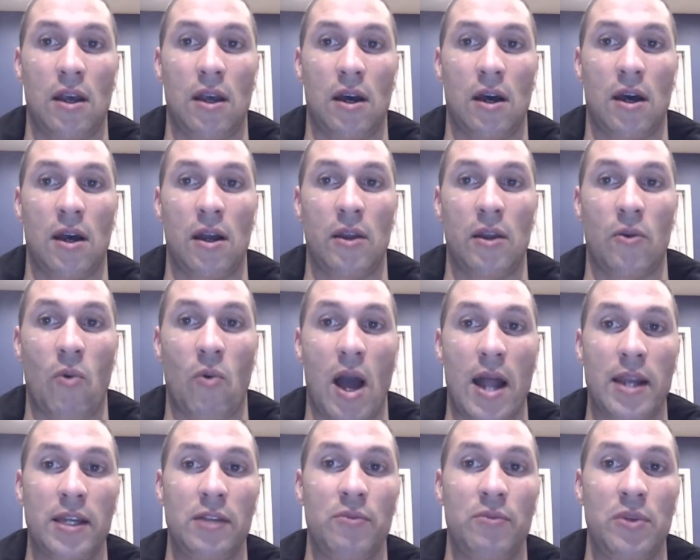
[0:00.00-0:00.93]
and
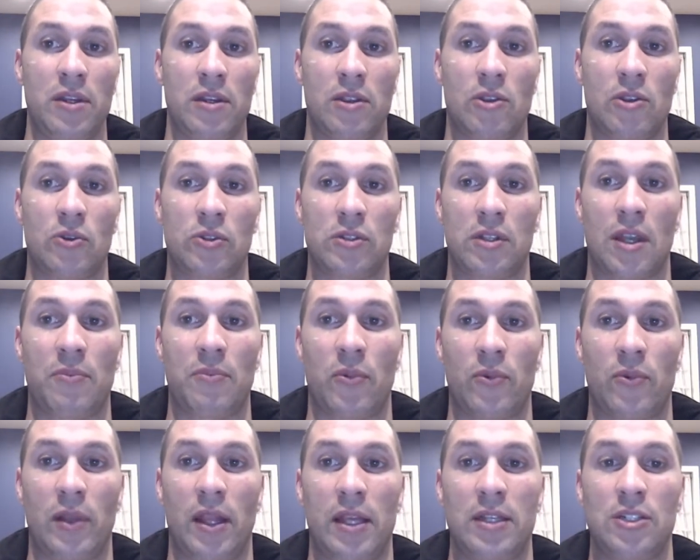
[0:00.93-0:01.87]
wanting to be in those
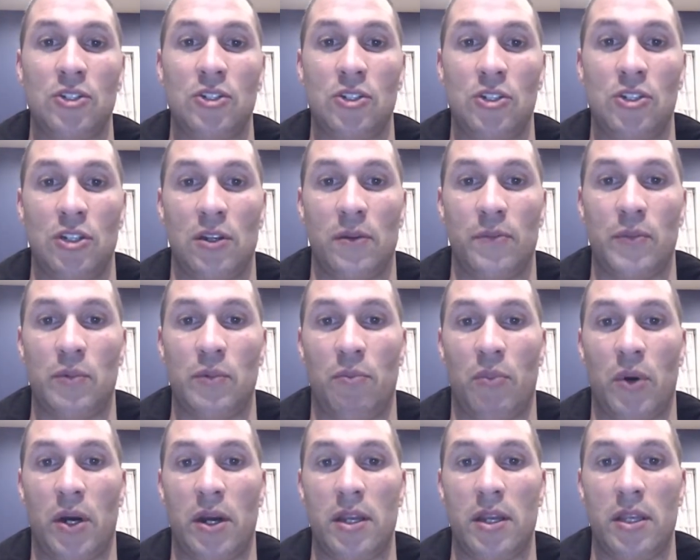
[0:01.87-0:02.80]
type of
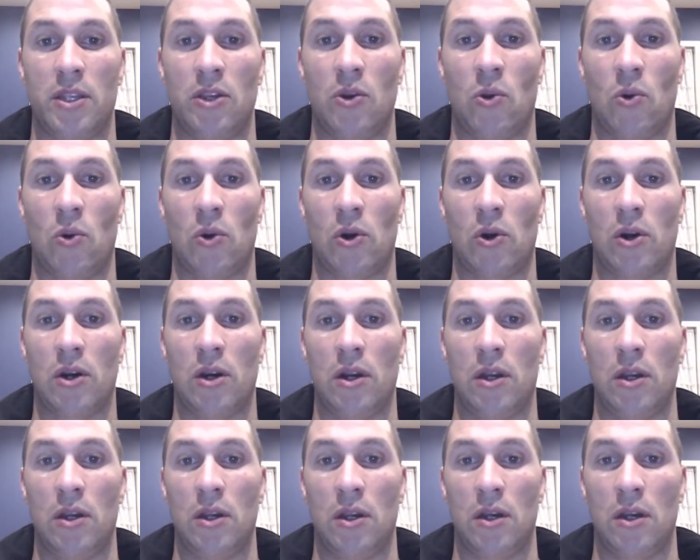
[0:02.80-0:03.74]
relationships, but you're